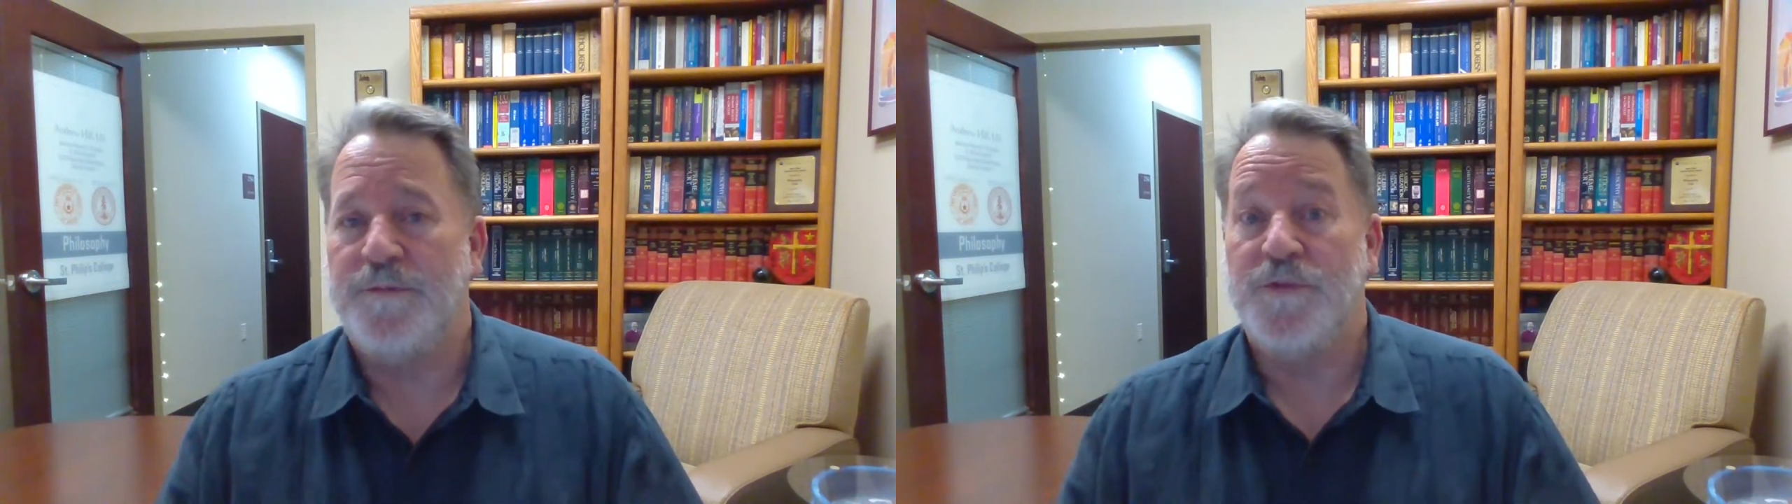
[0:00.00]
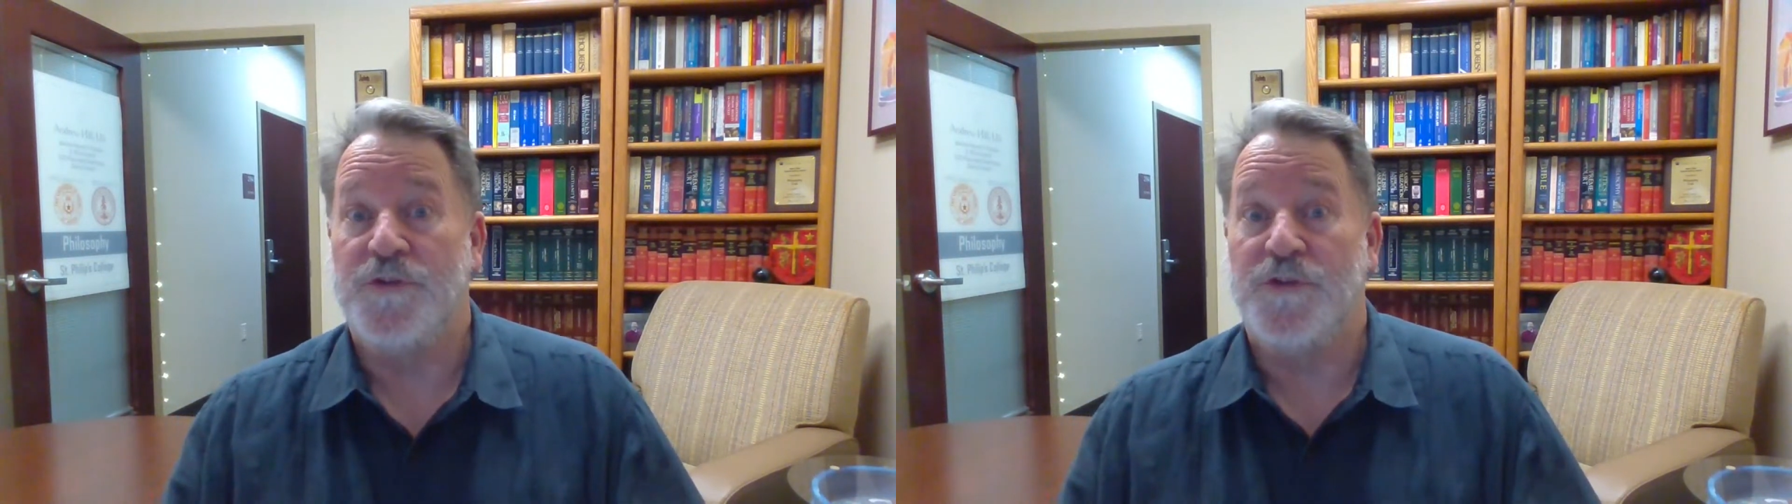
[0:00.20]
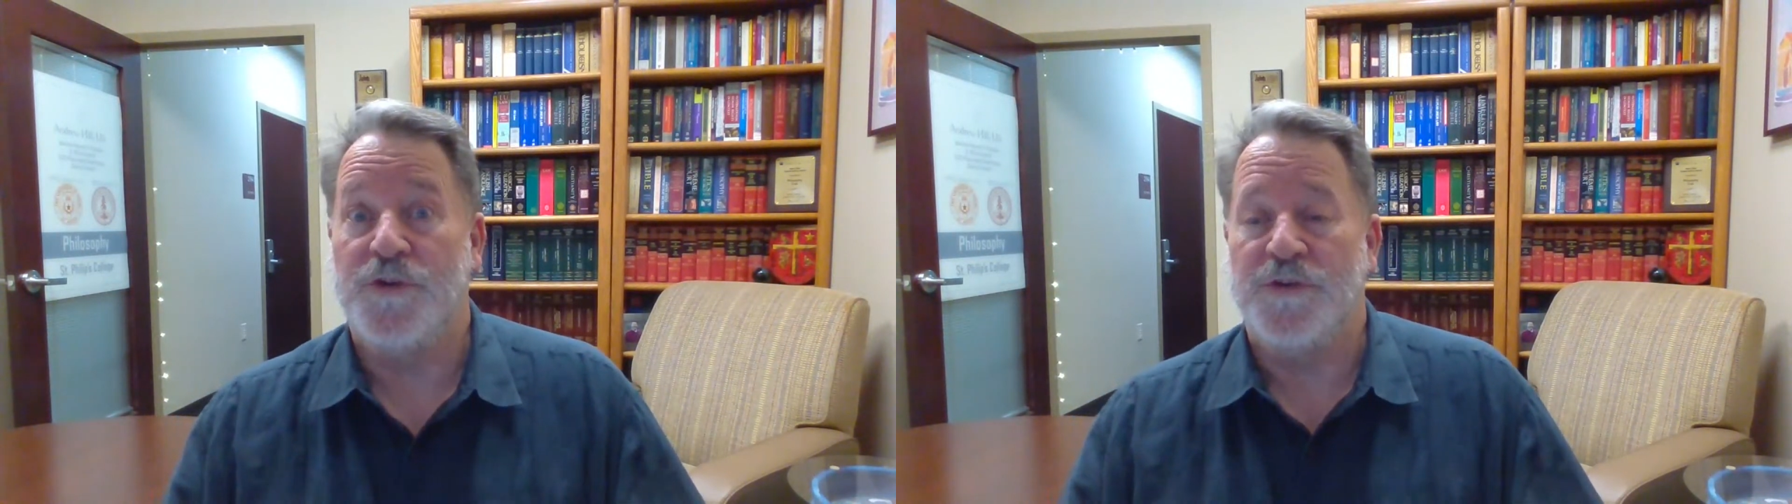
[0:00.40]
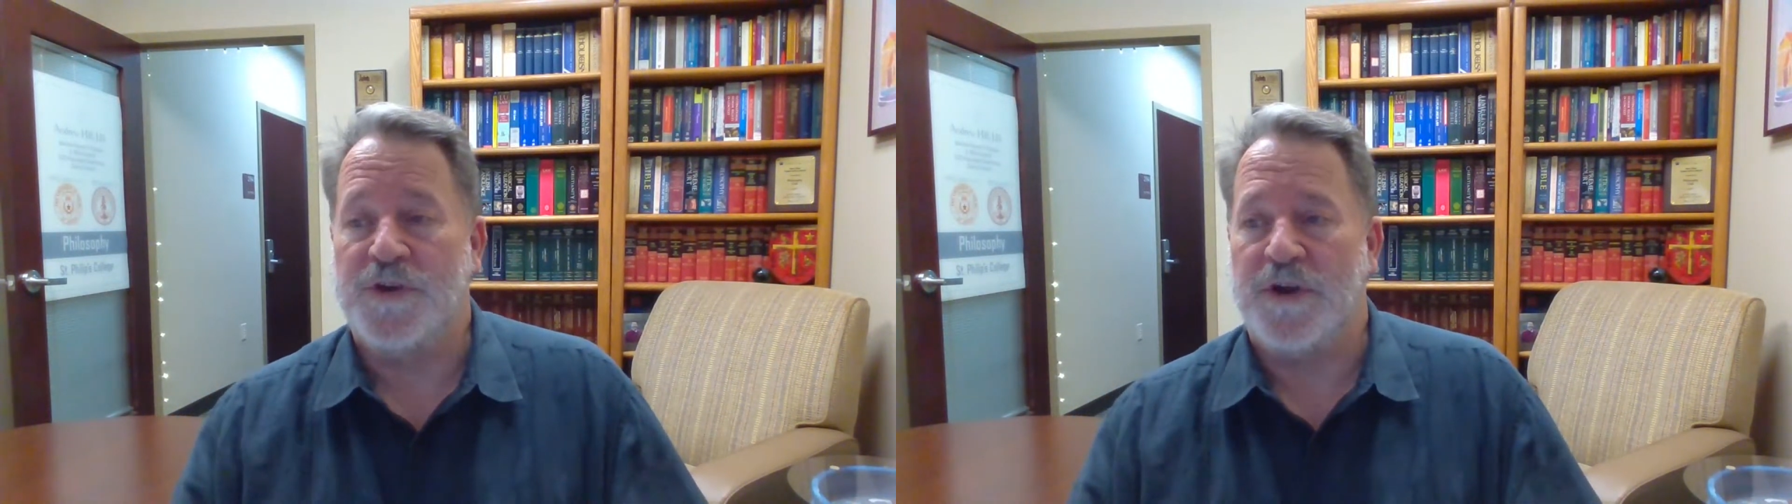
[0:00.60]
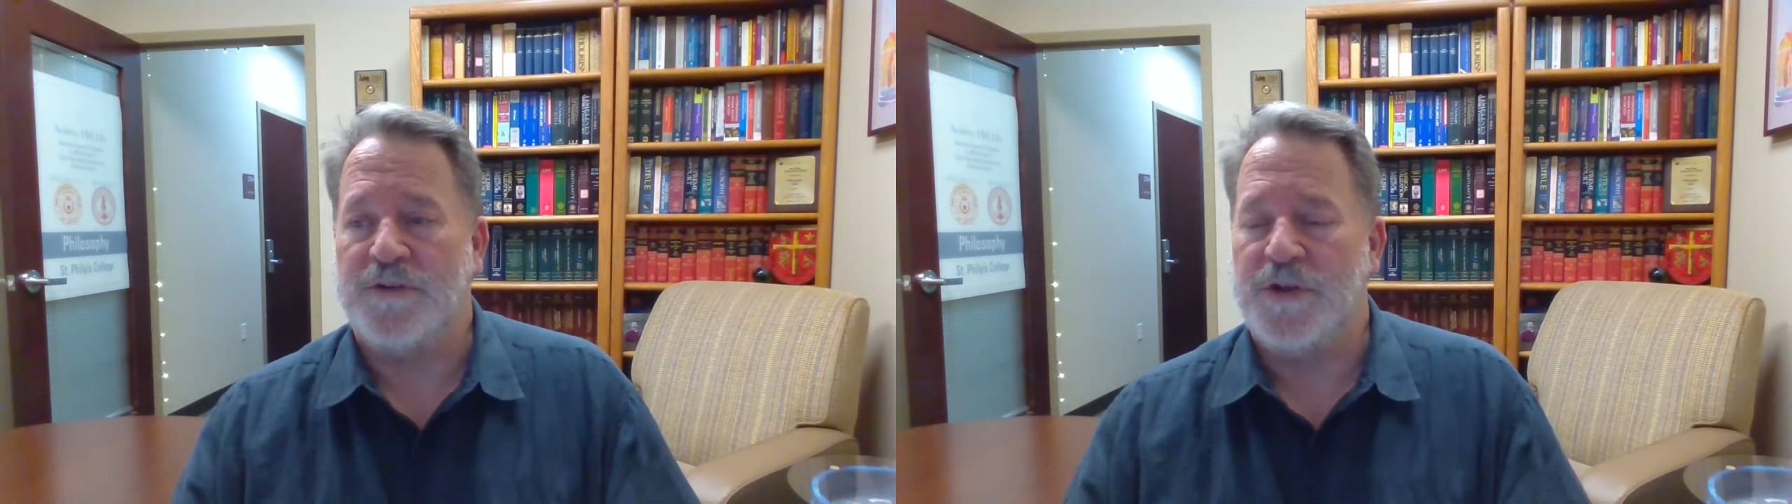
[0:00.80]
the student's
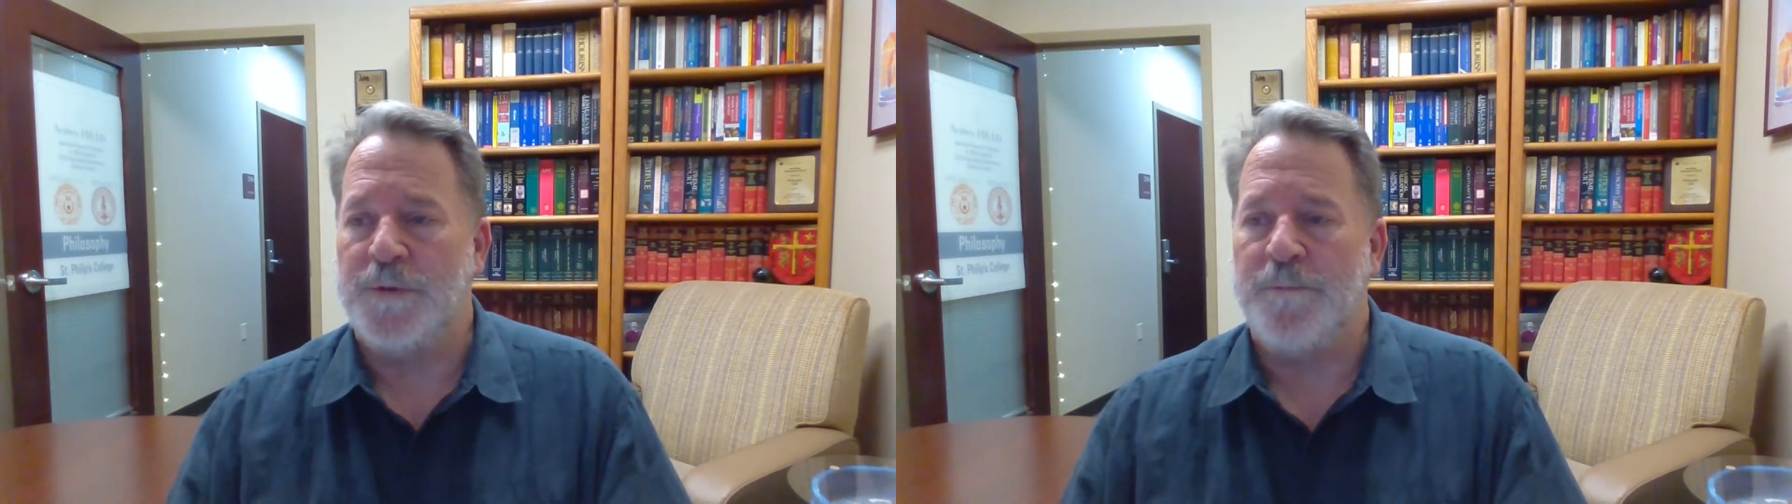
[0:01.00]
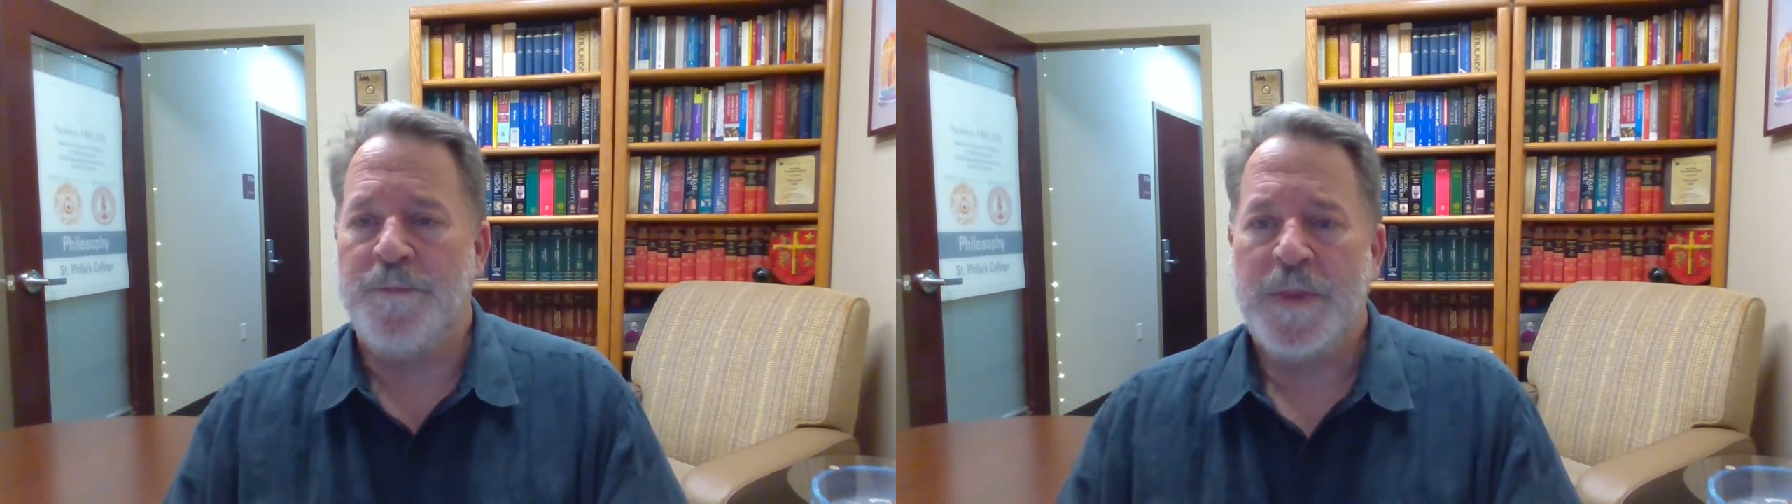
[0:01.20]
cartoon.